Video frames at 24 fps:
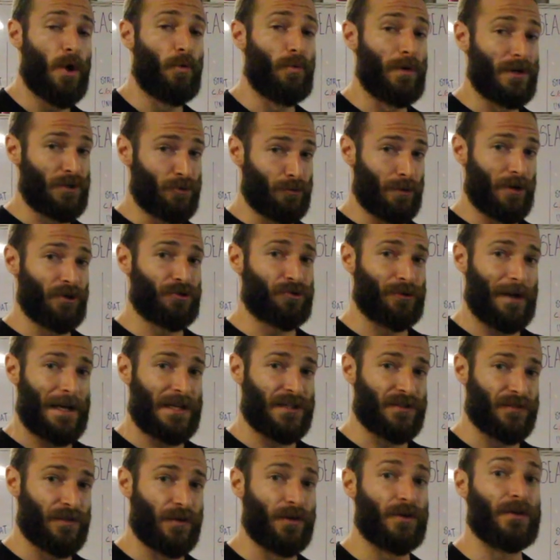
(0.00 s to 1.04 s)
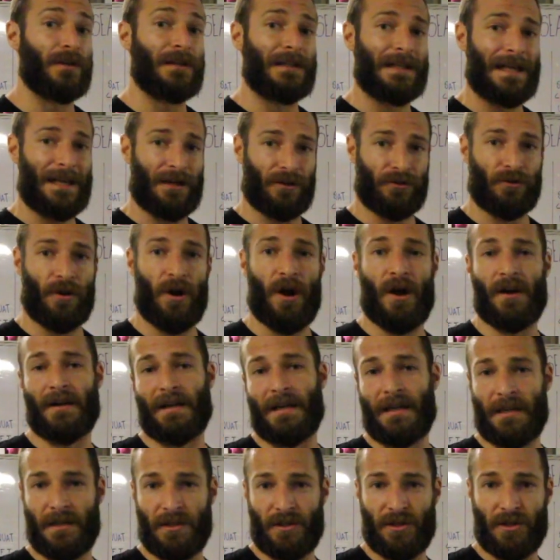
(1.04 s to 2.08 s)
which will transfer later on
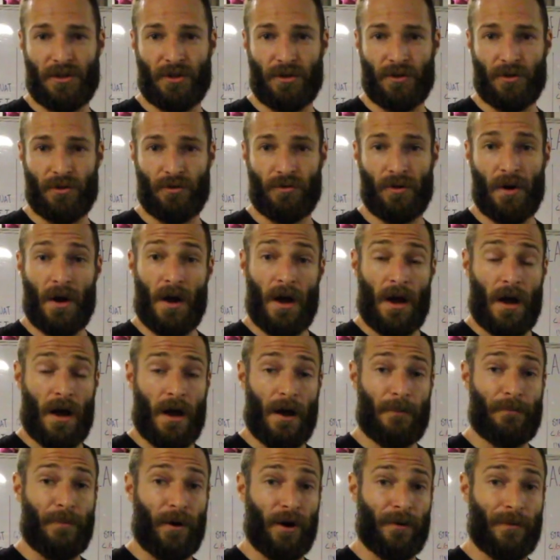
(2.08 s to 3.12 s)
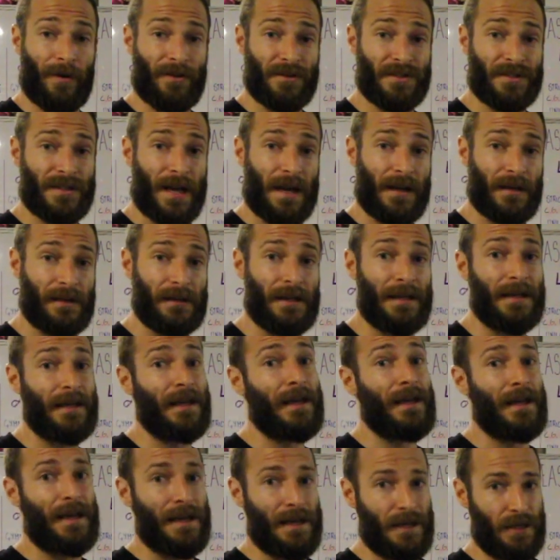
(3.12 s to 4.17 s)
into barbell
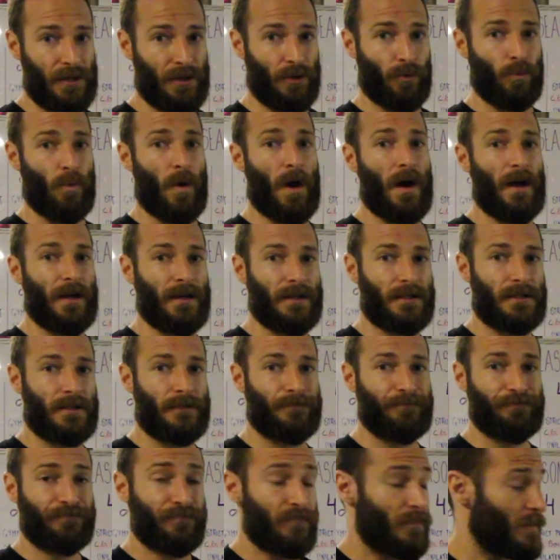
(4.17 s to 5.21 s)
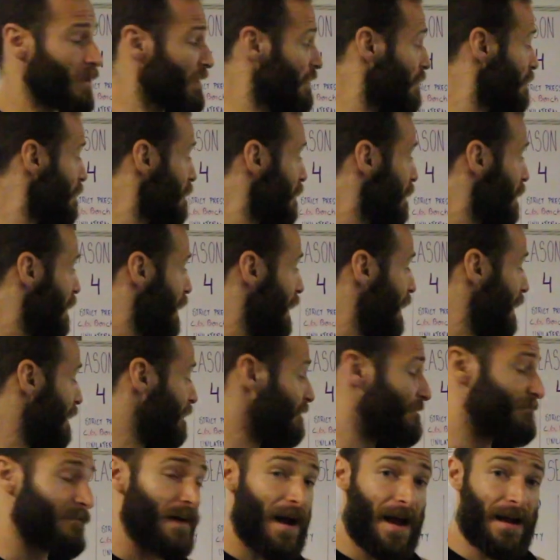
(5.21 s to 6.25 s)
cycling in your WODs.
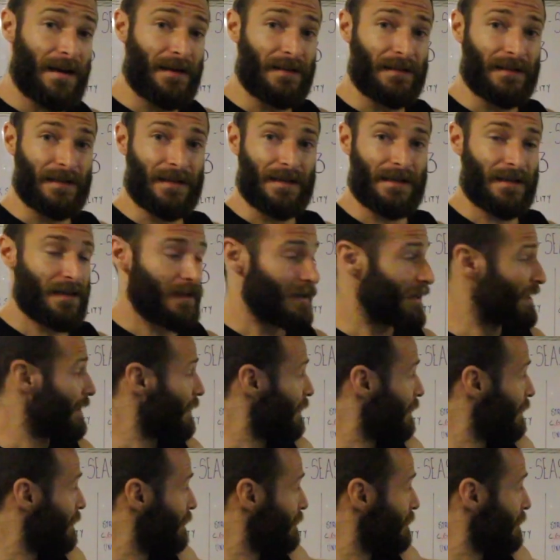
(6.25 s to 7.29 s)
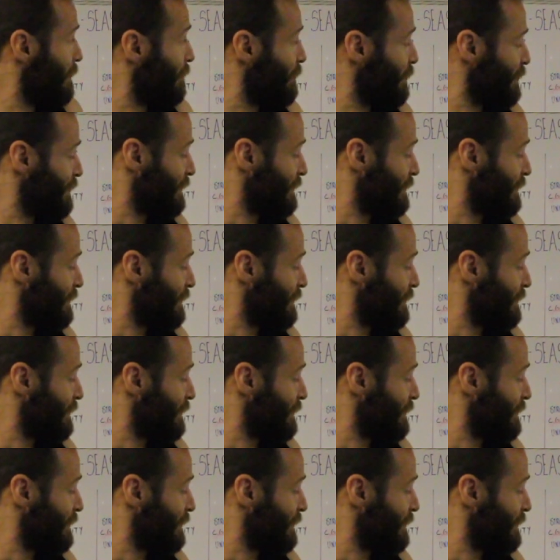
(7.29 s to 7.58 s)
And finally, number